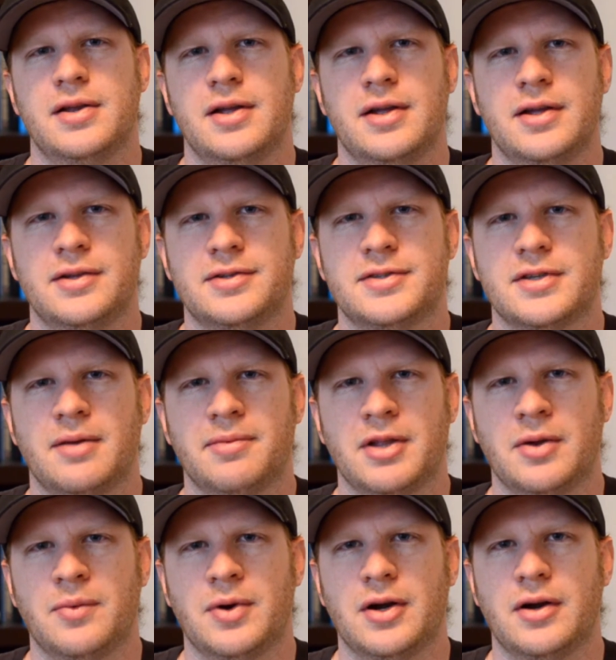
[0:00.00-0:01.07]
It's
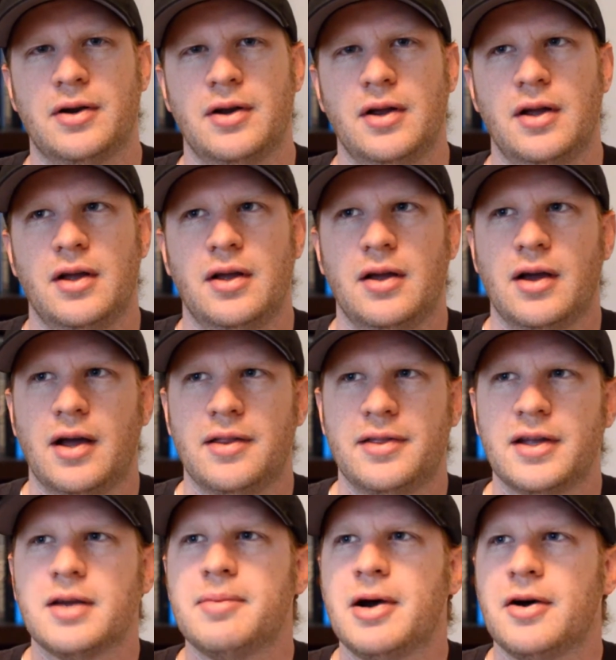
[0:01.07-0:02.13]
something where I
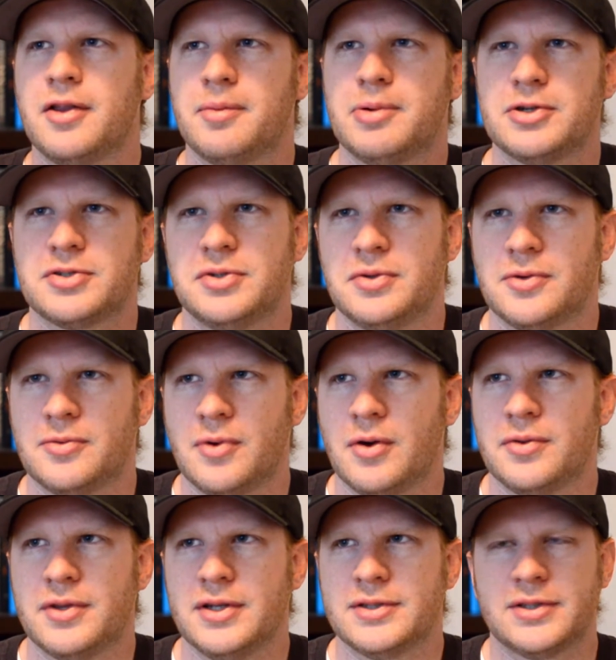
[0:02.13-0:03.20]
think about the person who
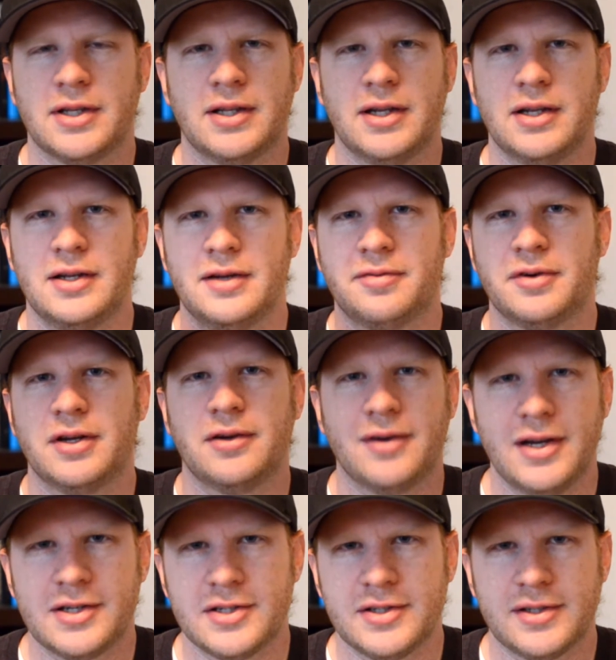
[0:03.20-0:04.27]
wrote this and the different
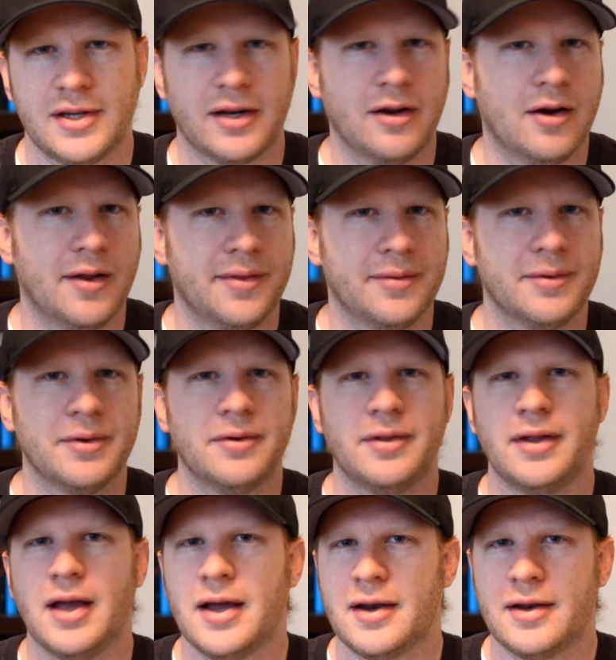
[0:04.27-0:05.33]
iterations it had gone through,
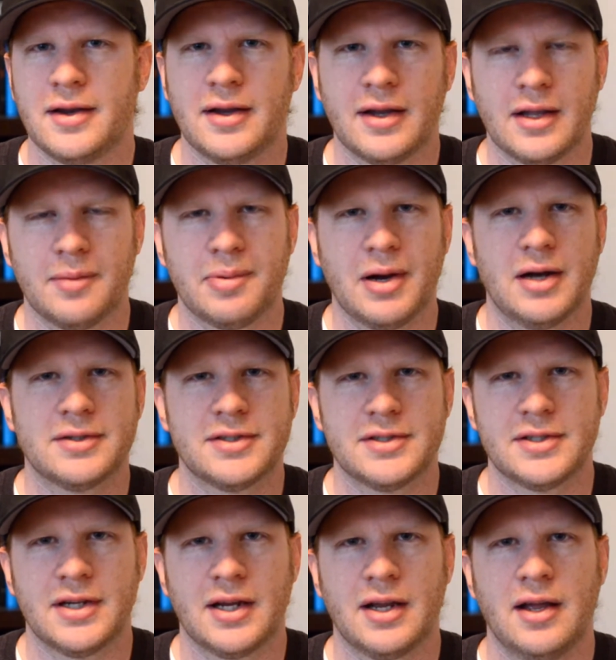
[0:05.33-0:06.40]
the editing and the
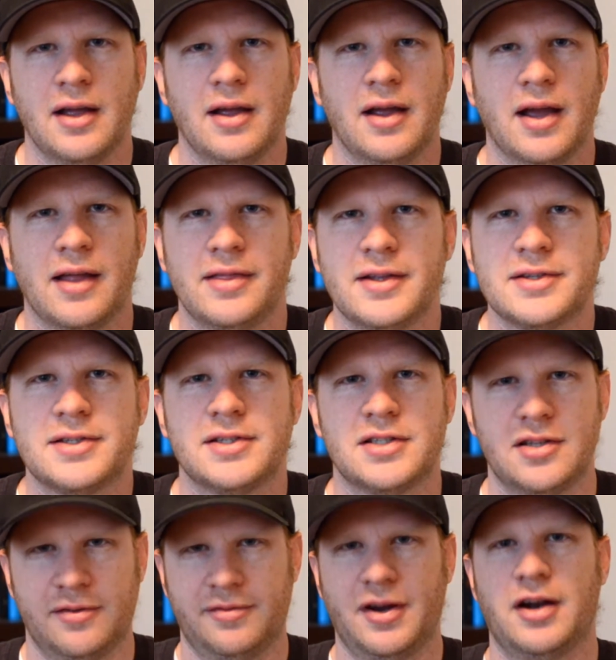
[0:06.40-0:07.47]
processing, and this is
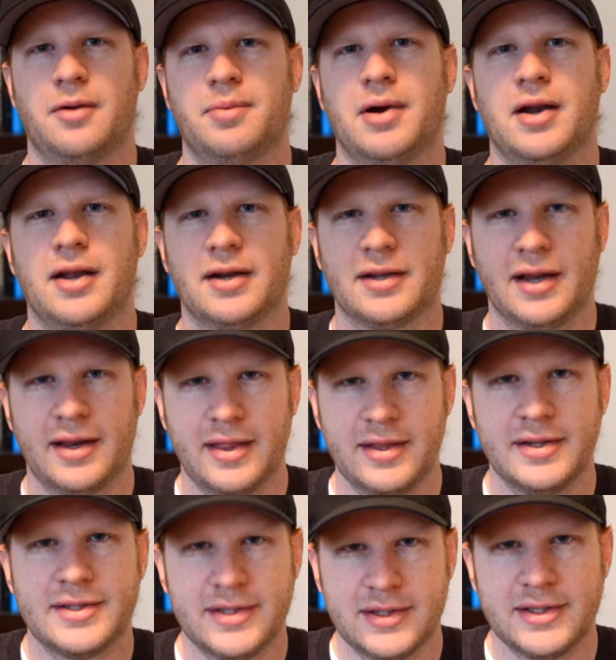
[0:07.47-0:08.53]
the final product. Like,
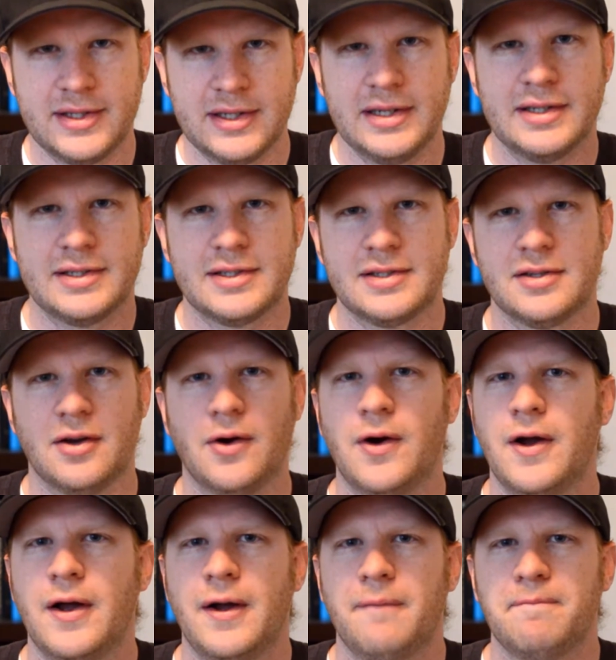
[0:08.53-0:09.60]
this is it. So,
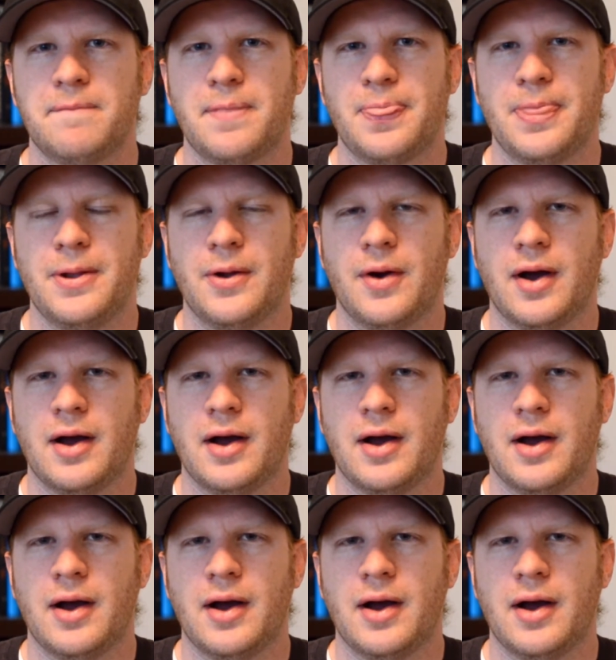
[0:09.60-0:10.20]
you know,